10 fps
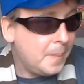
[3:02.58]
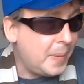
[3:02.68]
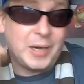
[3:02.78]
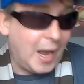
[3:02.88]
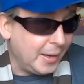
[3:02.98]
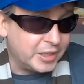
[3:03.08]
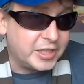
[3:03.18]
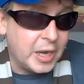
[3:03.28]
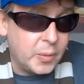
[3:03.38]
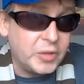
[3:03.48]
But I'm going to
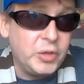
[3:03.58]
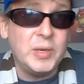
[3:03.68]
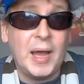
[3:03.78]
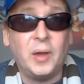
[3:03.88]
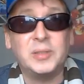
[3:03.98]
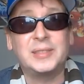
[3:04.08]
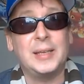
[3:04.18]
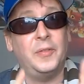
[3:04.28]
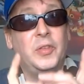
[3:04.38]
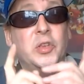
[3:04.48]
share with you now
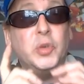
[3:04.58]
some of the